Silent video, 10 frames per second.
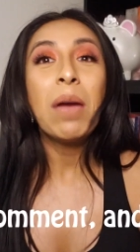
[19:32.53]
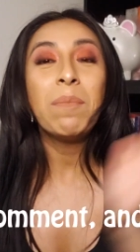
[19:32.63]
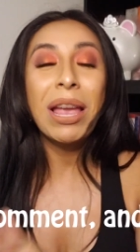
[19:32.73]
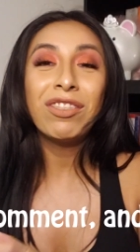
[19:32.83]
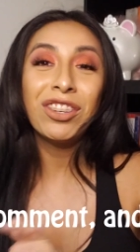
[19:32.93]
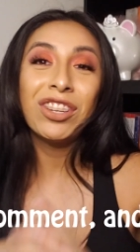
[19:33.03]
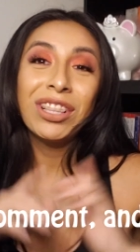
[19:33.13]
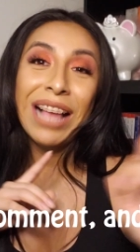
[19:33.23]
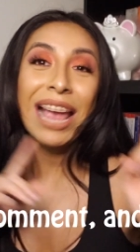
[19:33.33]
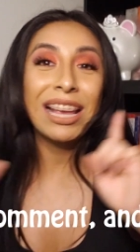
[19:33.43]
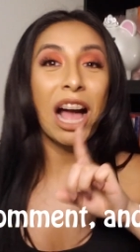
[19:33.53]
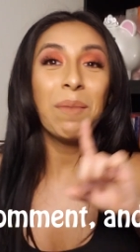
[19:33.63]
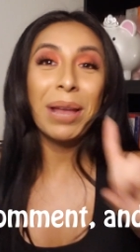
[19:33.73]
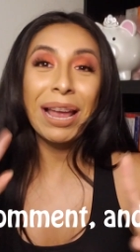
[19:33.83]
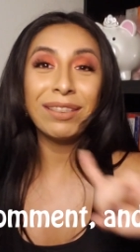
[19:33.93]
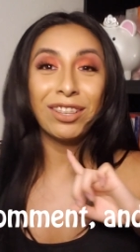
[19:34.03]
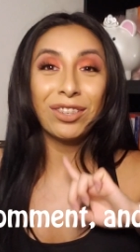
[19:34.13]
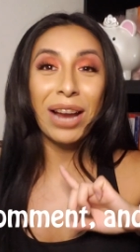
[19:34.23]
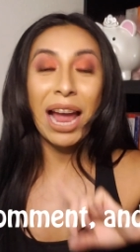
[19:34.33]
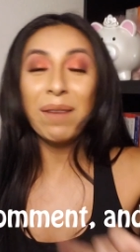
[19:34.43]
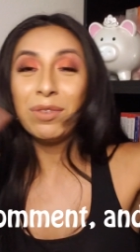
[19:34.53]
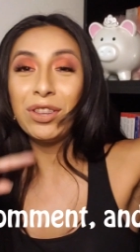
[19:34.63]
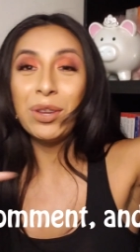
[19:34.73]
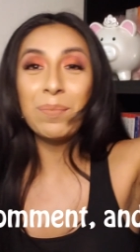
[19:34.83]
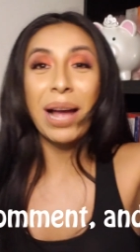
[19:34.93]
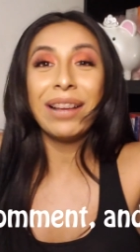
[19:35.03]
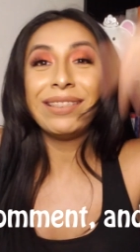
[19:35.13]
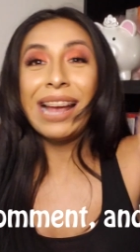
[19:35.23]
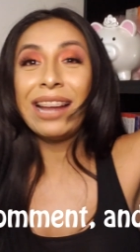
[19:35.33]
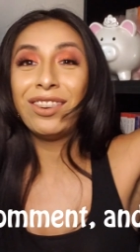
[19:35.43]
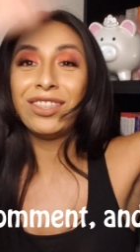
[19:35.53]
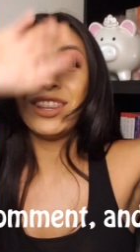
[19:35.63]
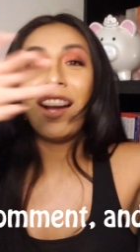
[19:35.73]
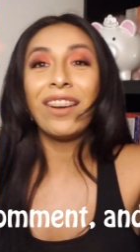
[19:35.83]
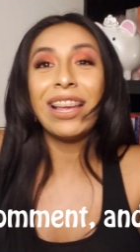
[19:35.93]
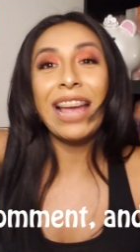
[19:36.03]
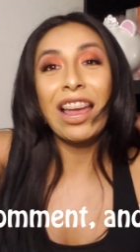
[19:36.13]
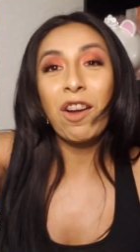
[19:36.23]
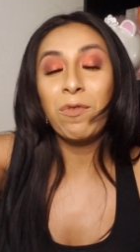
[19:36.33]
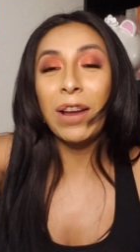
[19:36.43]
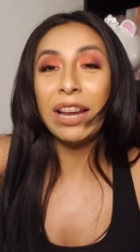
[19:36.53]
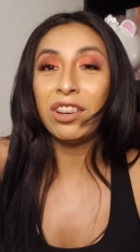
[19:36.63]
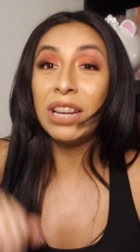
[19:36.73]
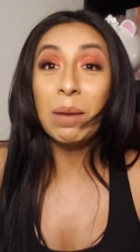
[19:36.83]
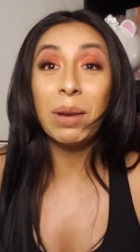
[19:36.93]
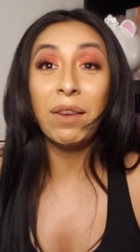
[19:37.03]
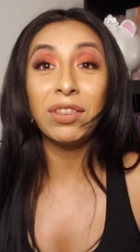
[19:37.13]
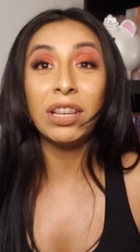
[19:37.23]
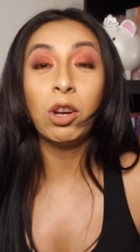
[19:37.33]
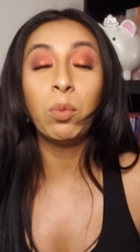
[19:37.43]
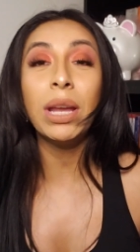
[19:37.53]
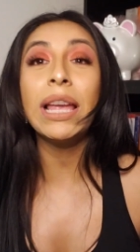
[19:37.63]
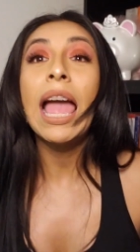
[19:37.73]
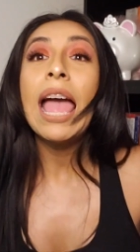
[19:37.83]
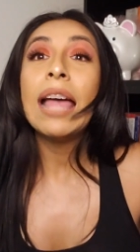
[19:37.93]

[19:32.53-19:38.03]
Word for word: Make sure to like, comment, and subscribe to my channel so y'all can get your free entertainment every single week.